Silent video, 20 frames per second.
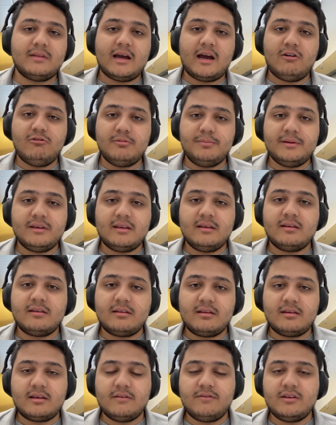I will be
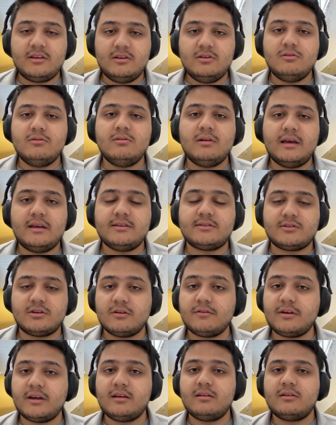giving you a
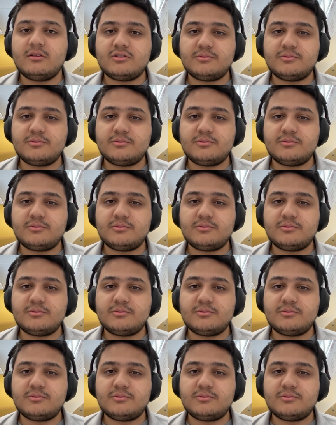survey.